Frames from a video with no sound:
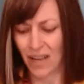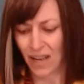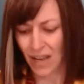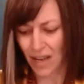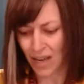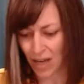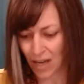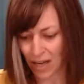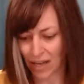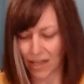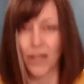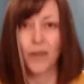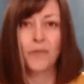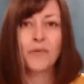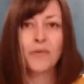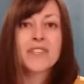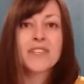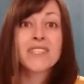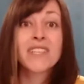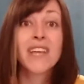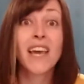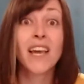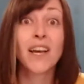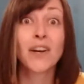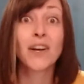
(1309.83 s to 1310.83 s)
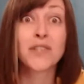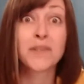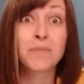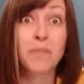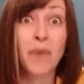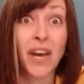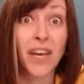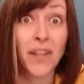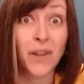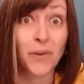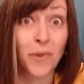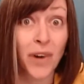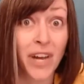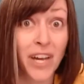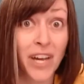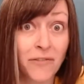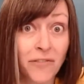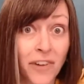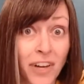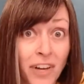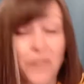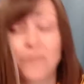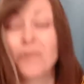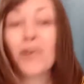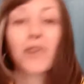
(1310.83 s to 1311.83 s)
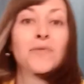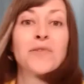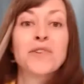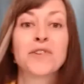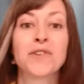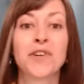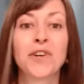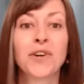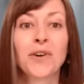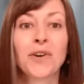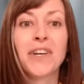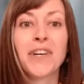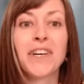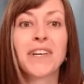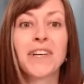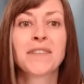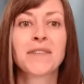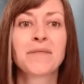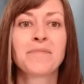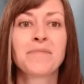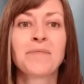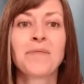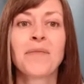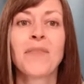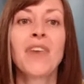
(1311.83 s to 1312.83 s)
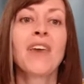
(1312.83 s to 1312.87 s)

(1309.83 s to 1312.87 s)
It was tails, by the way, if anyone was curious.